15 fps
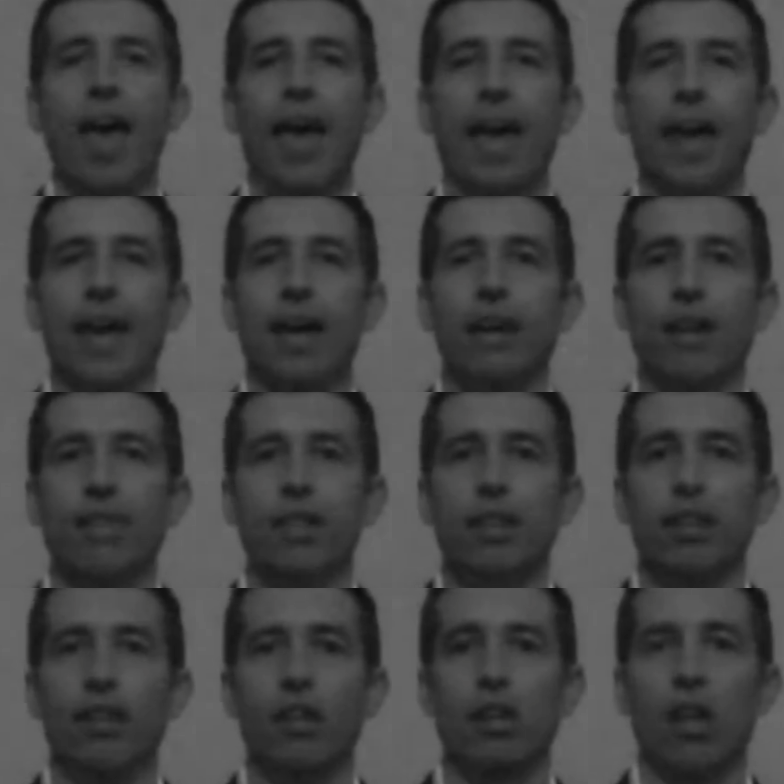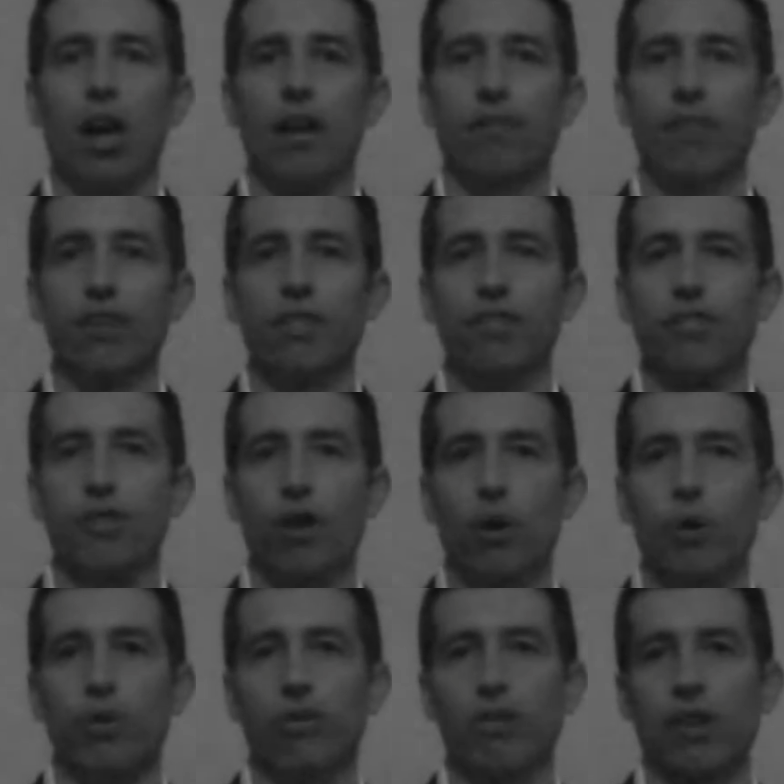And I think that a lot of us
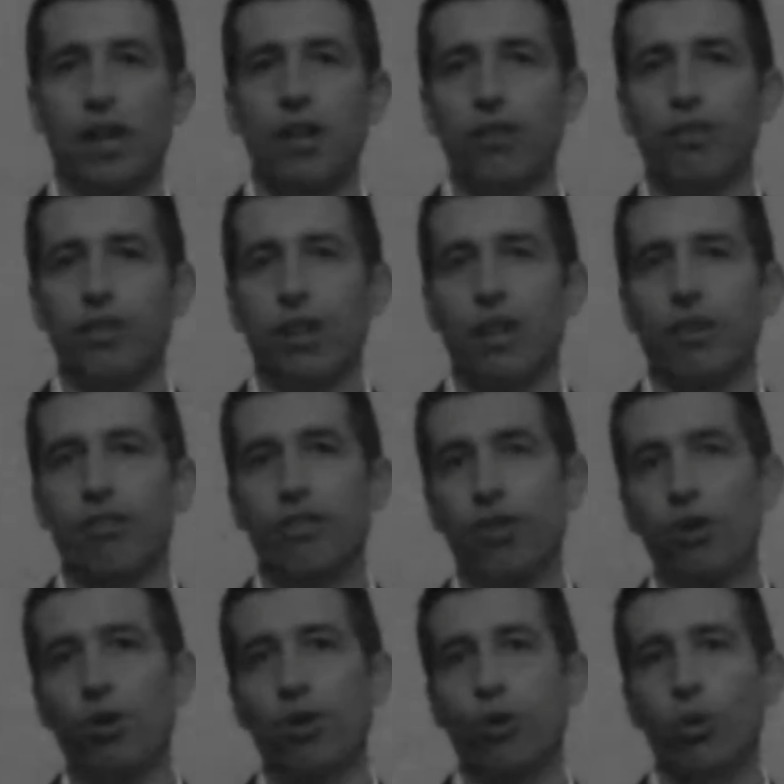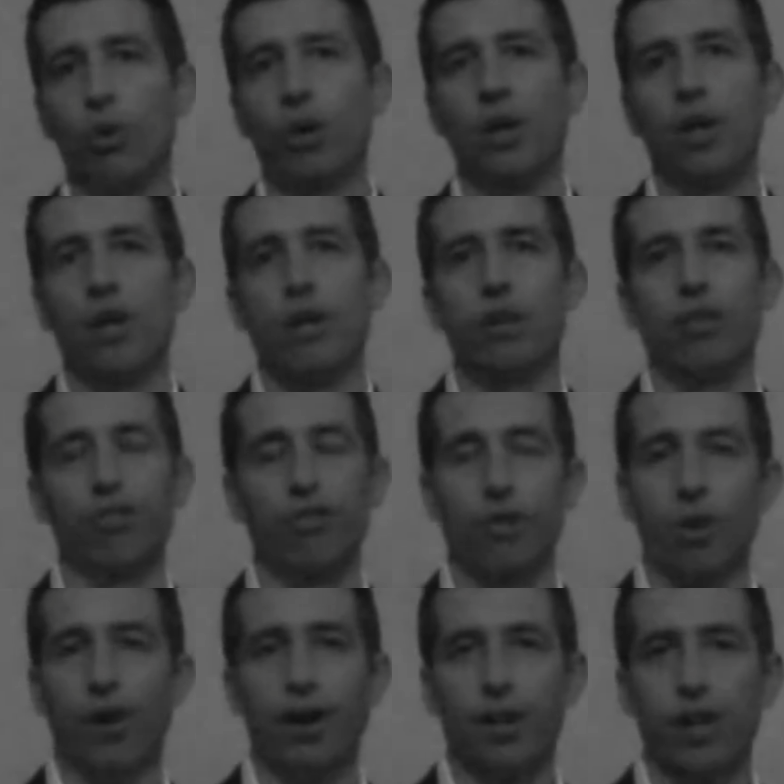don't enter it to
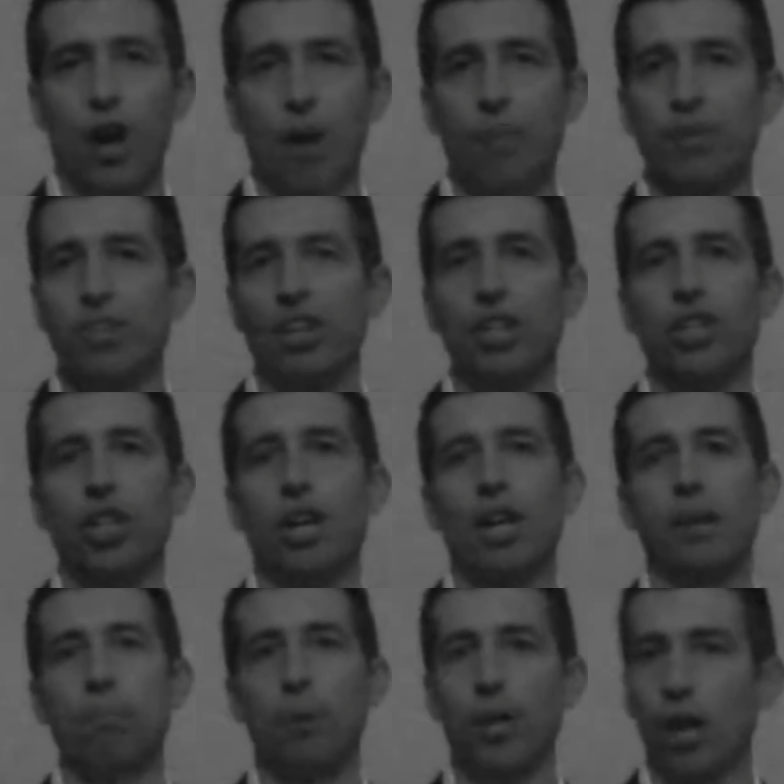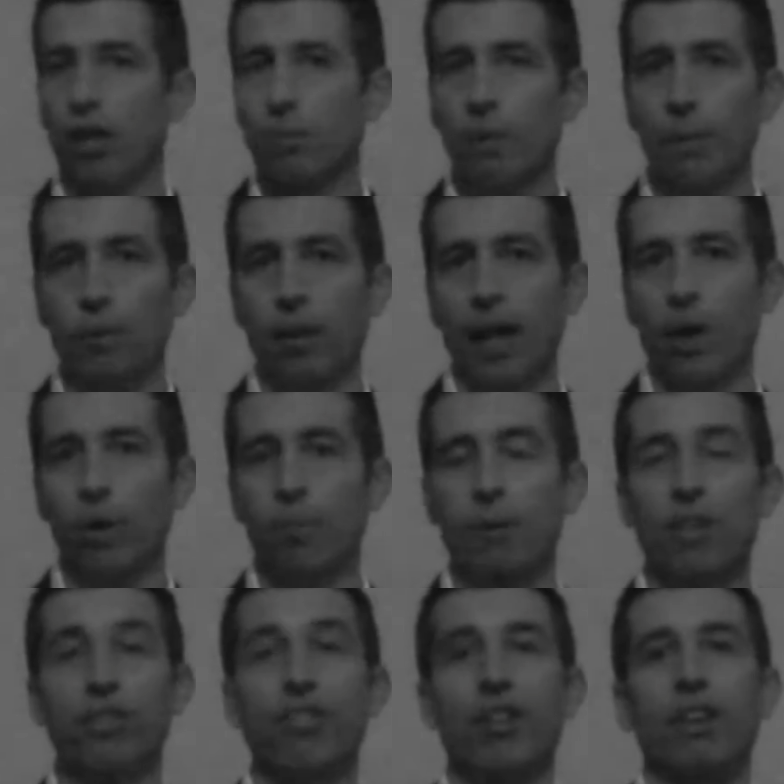destroy our competition, put other people out of
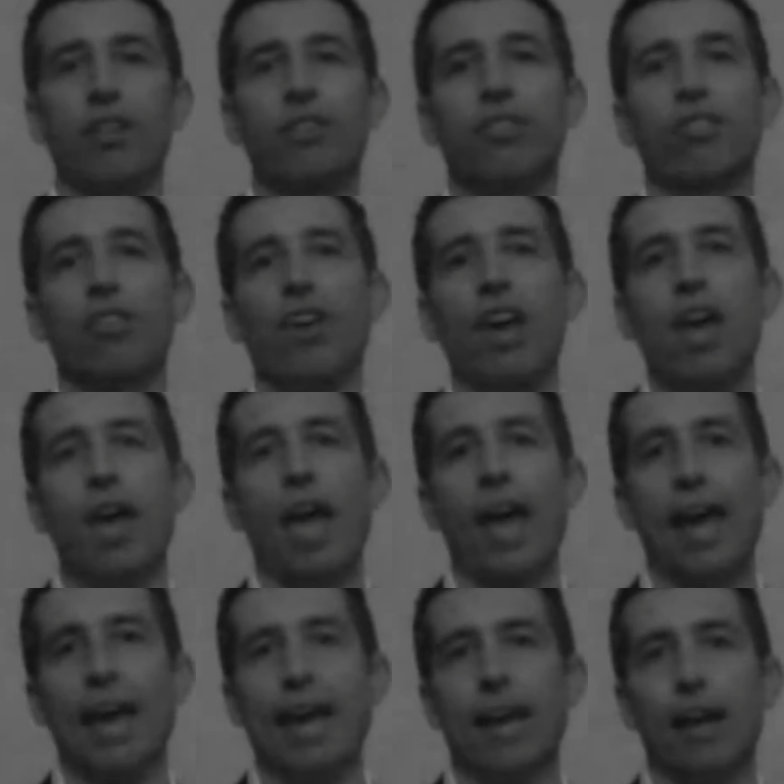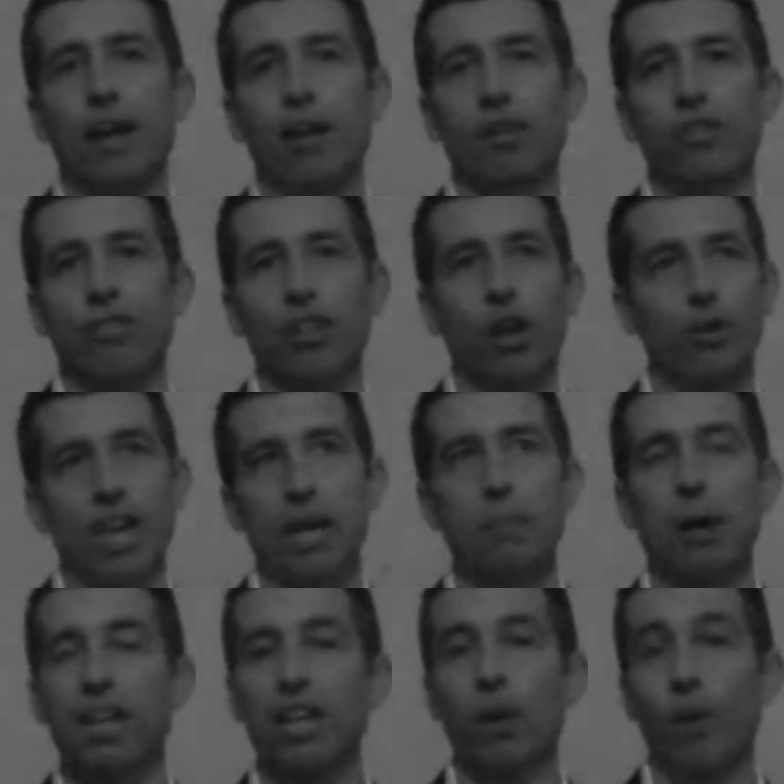business, and take
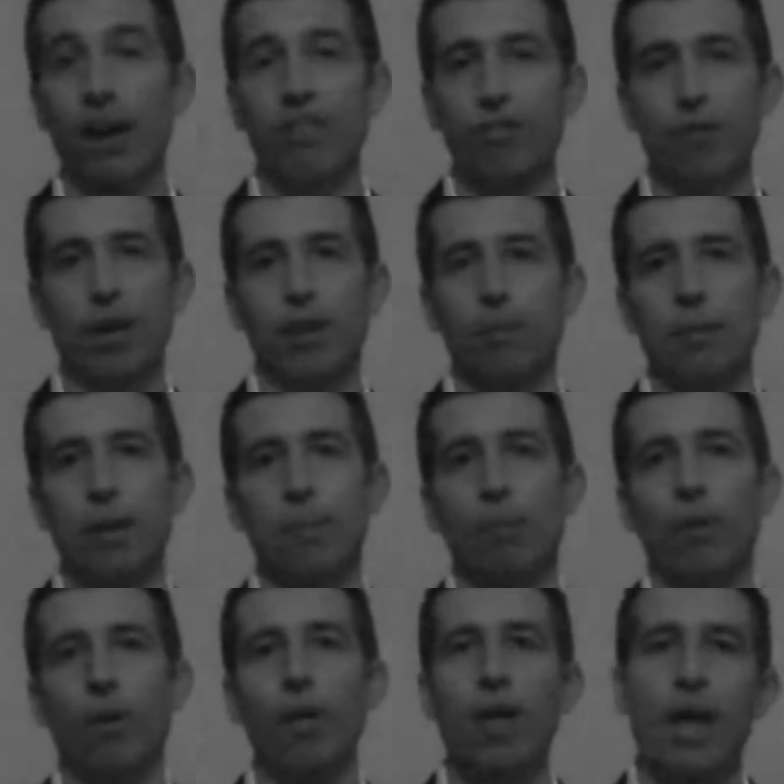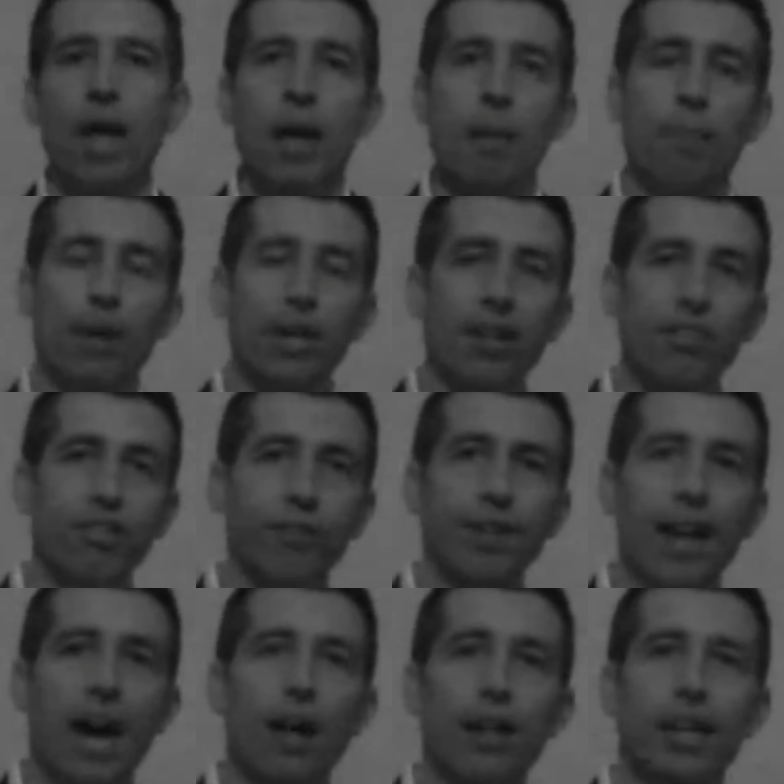money away from other people. But here's the
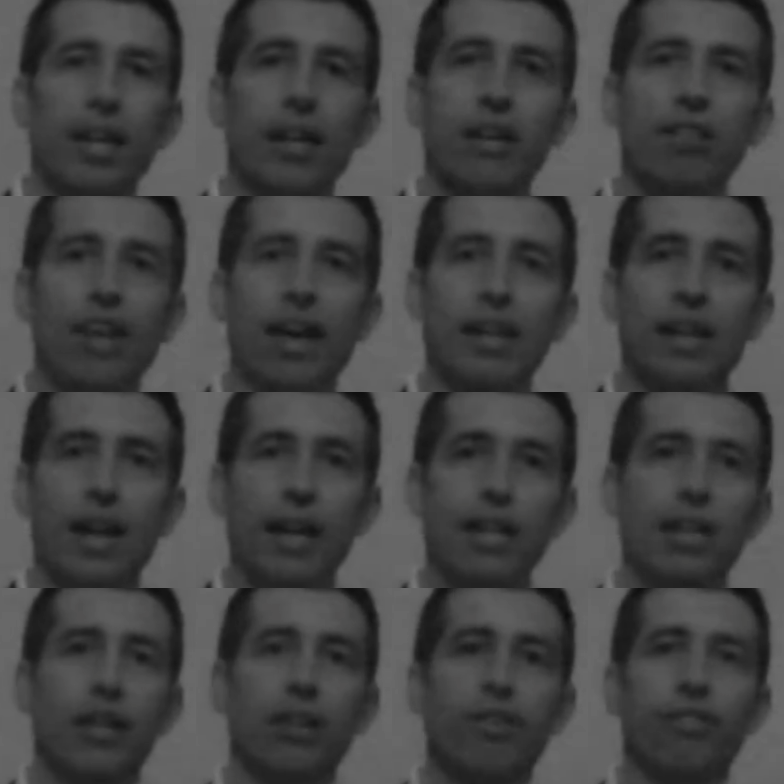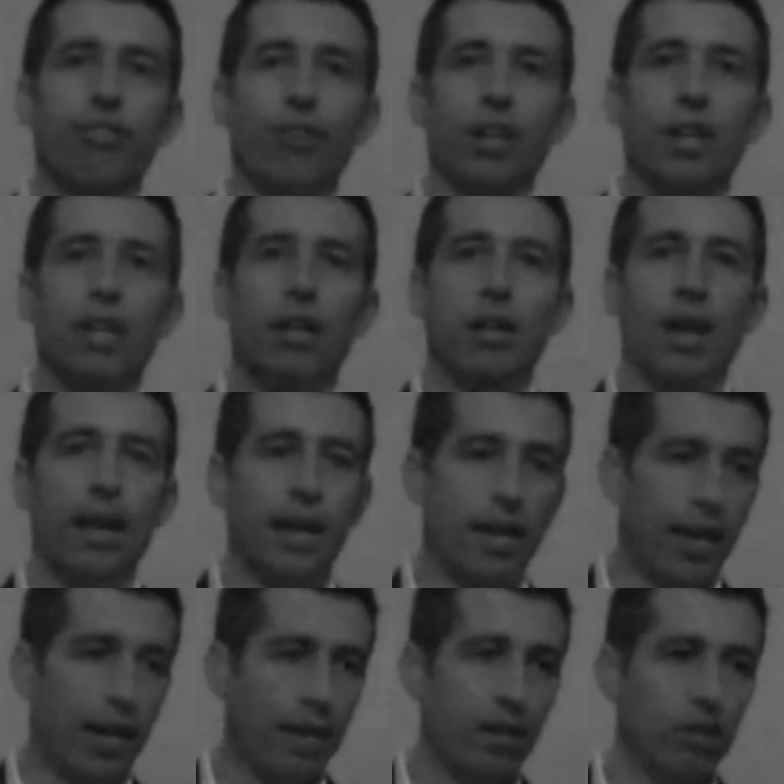reality, is that in any industry and
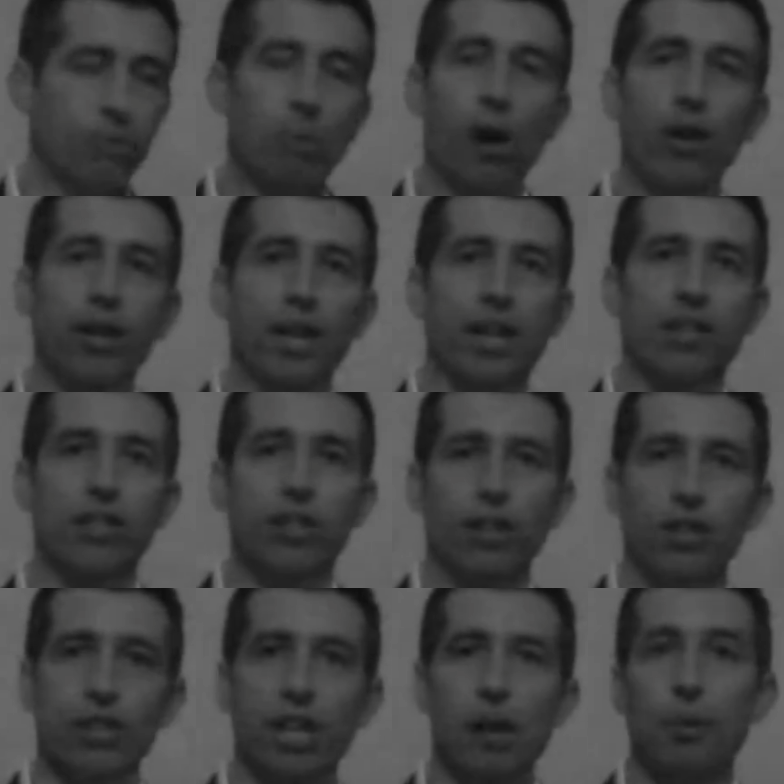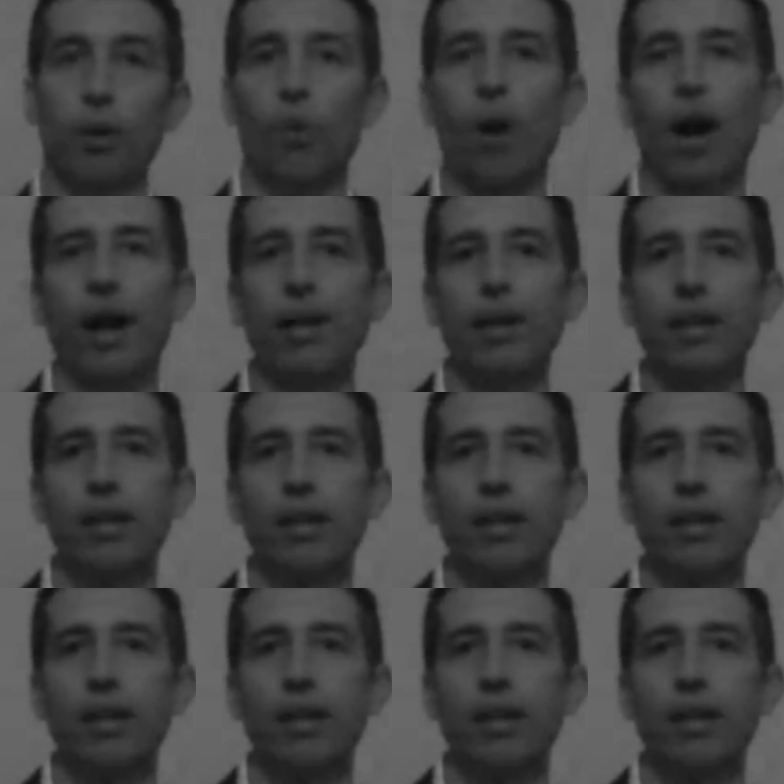in any small niche, there's a number one